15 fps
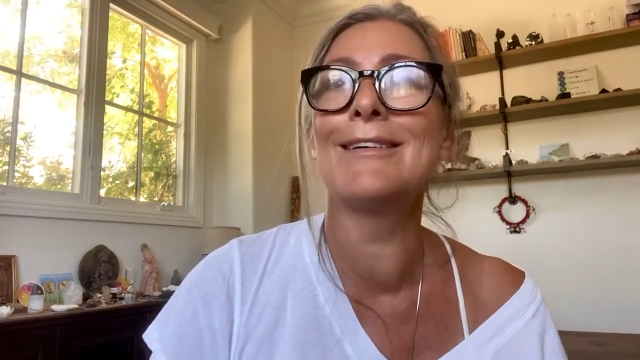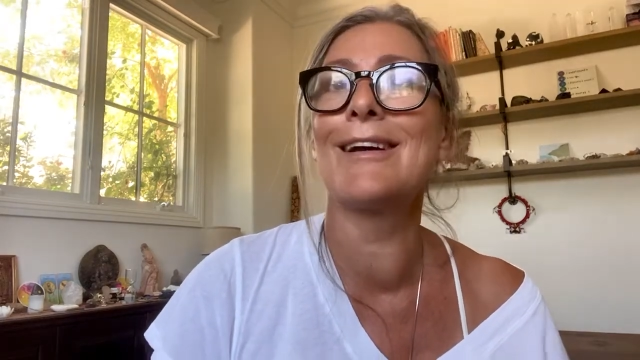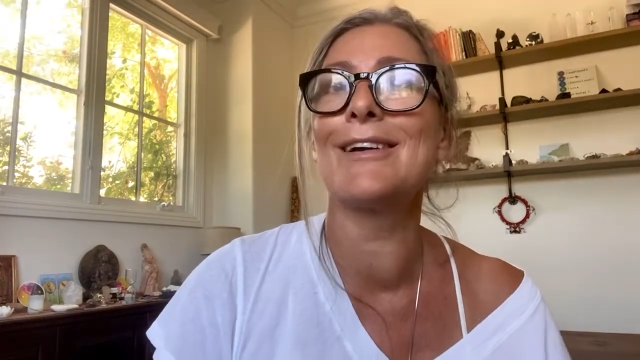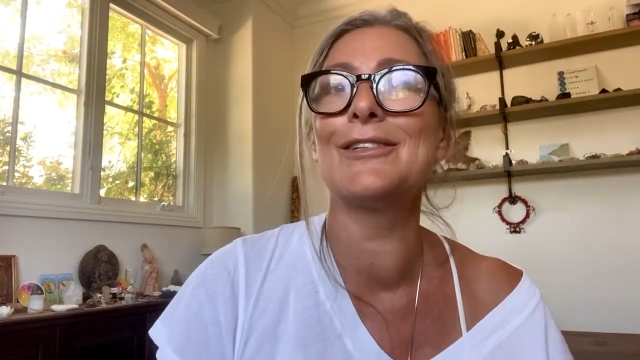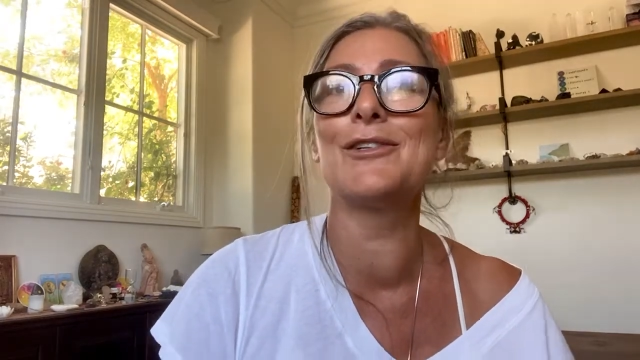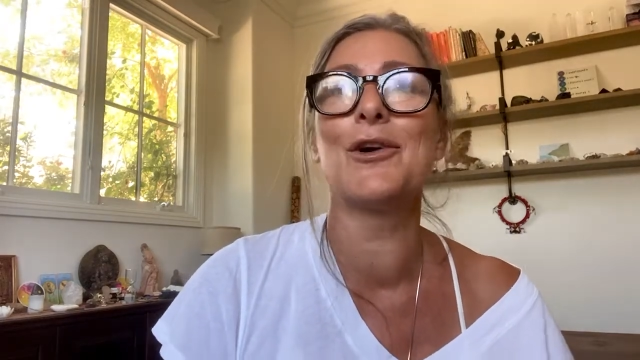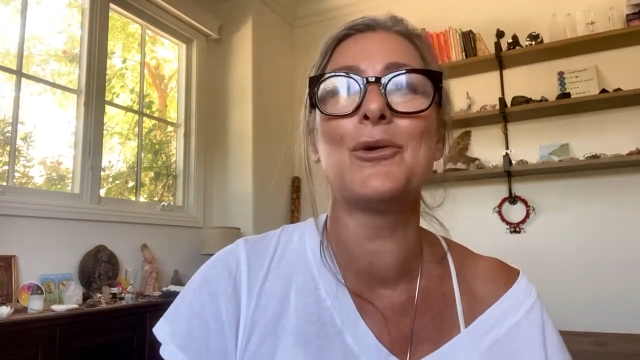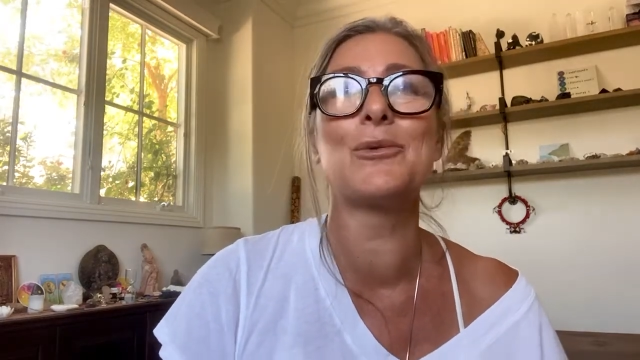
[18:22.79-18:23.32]
I
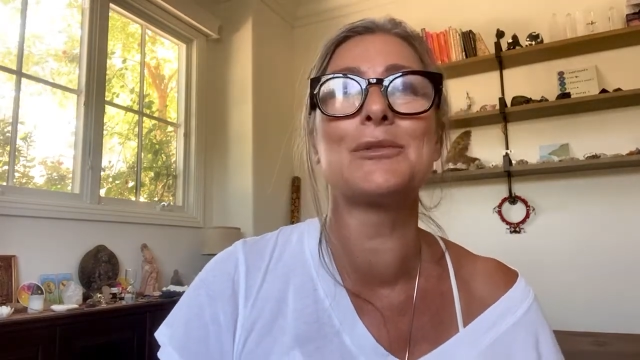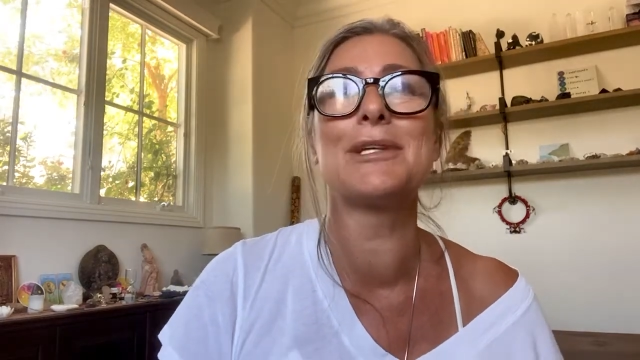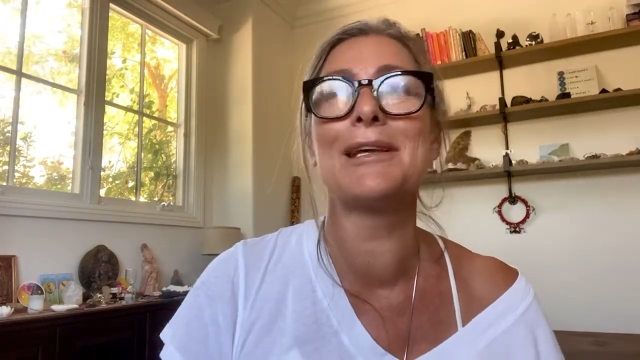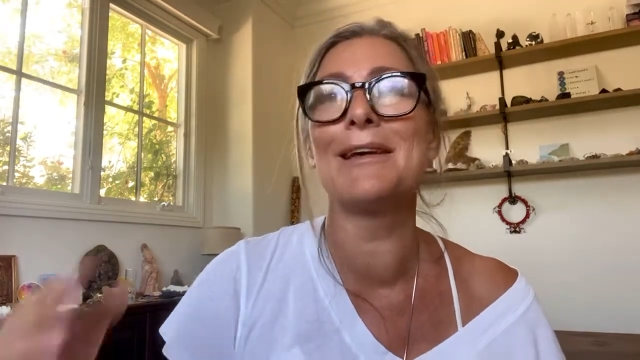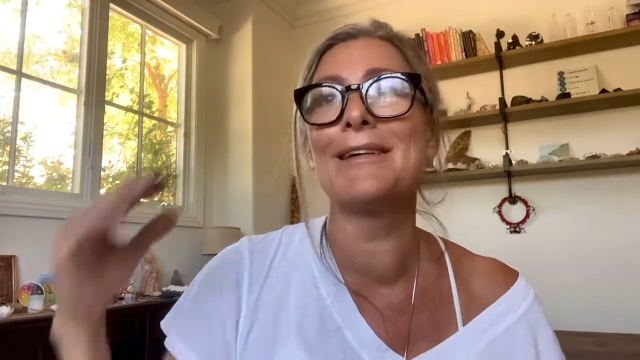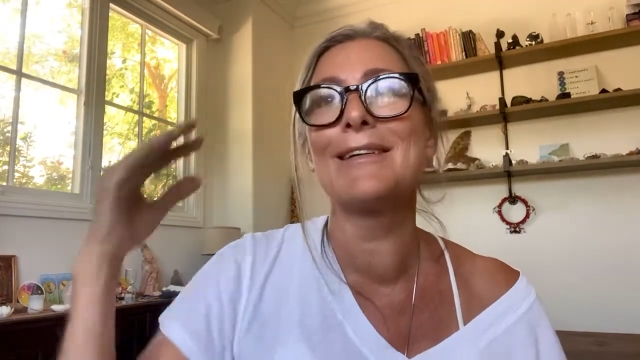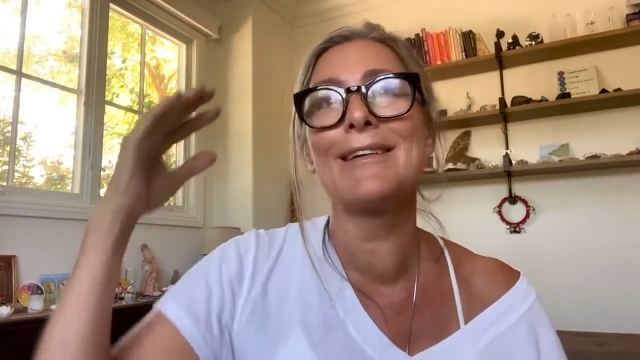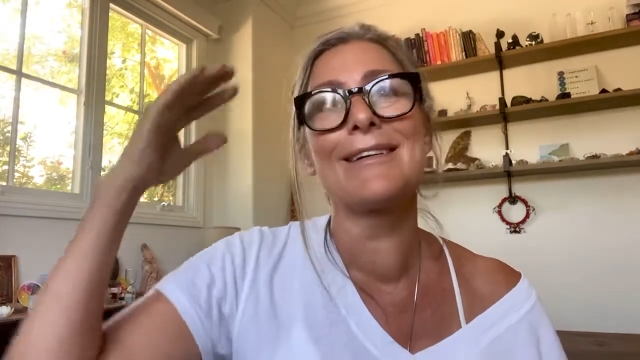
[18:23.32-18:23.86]
don't
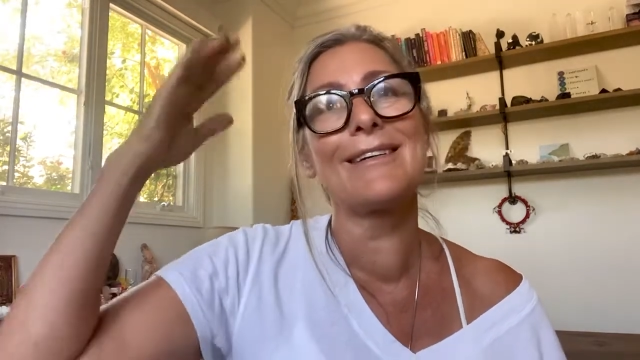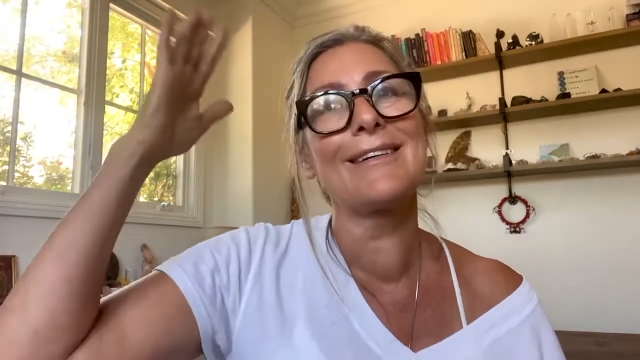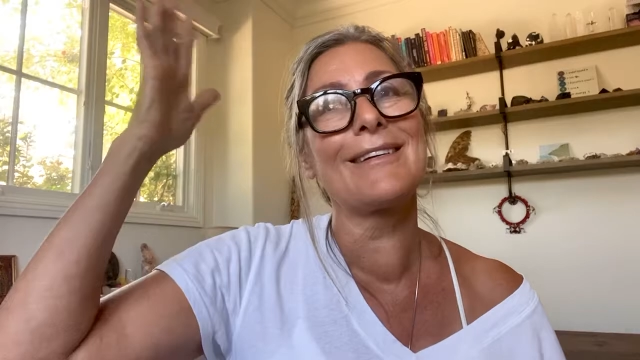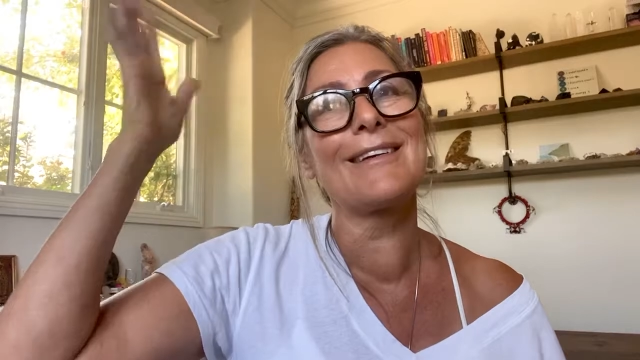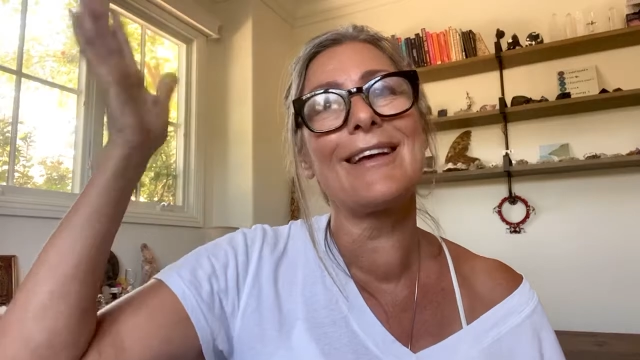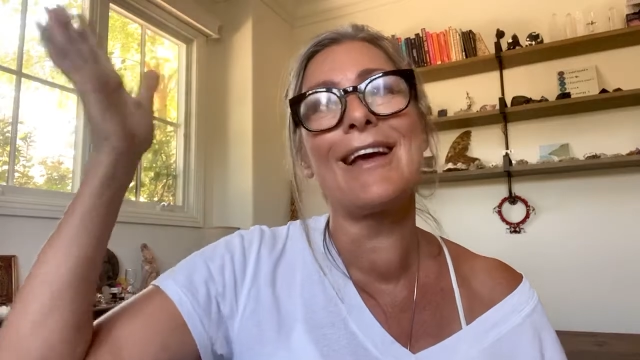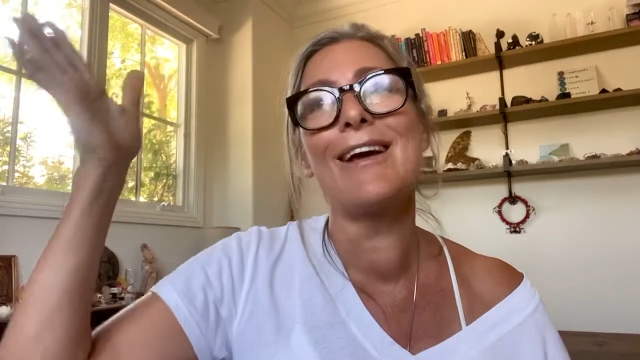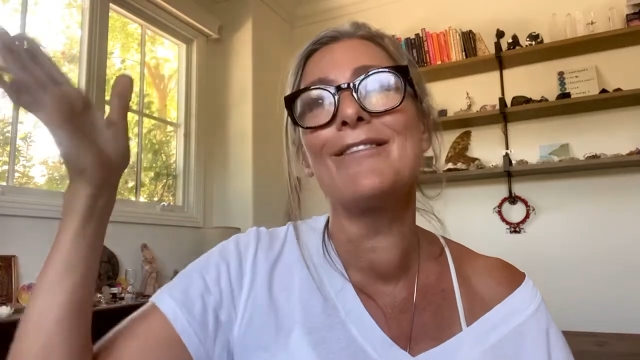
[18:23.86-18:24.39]

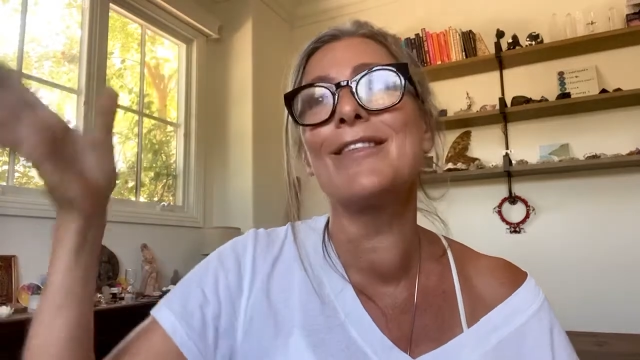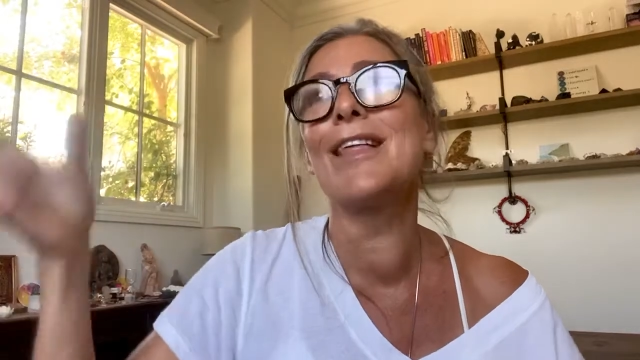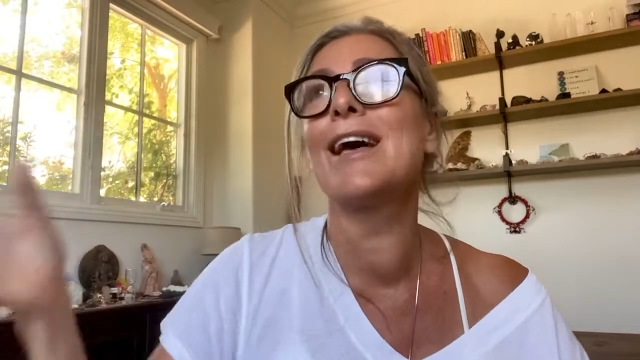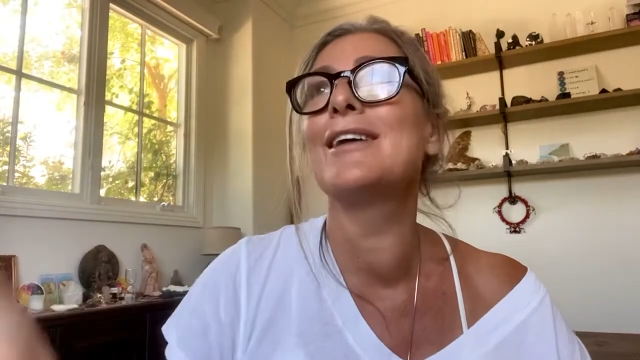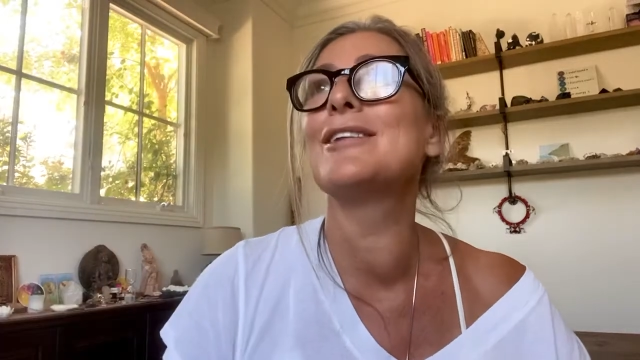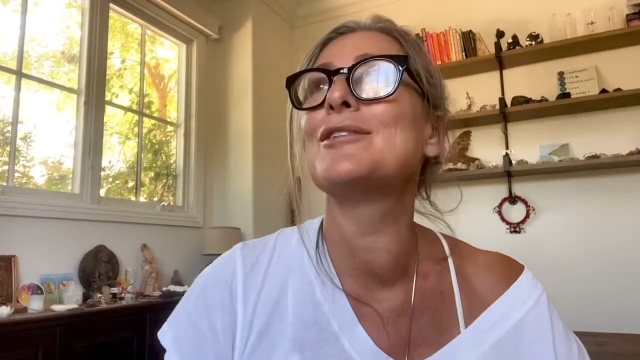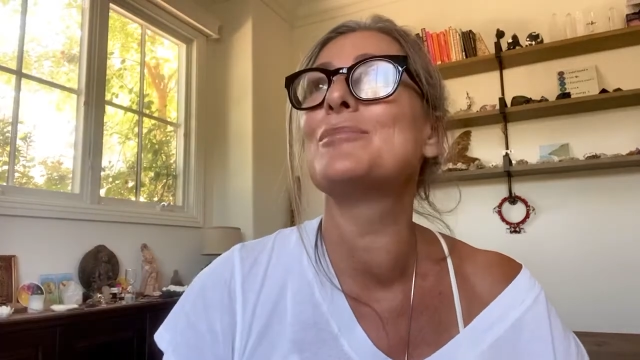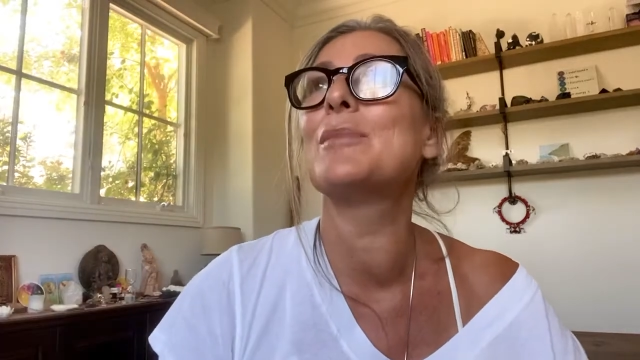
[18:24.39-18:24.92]
have
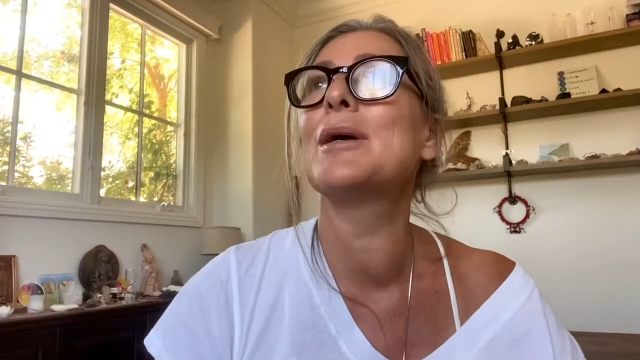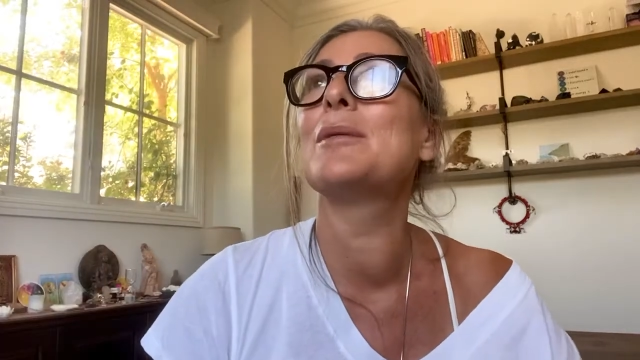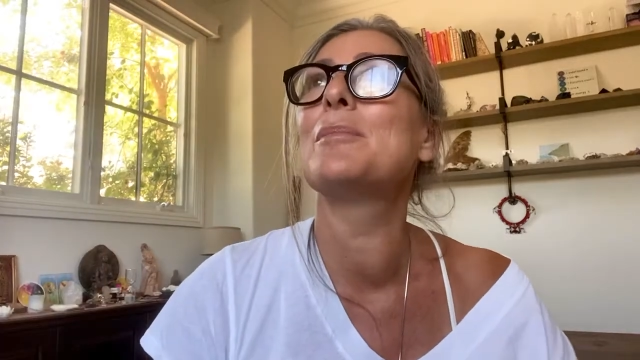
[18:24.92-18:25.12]
that in my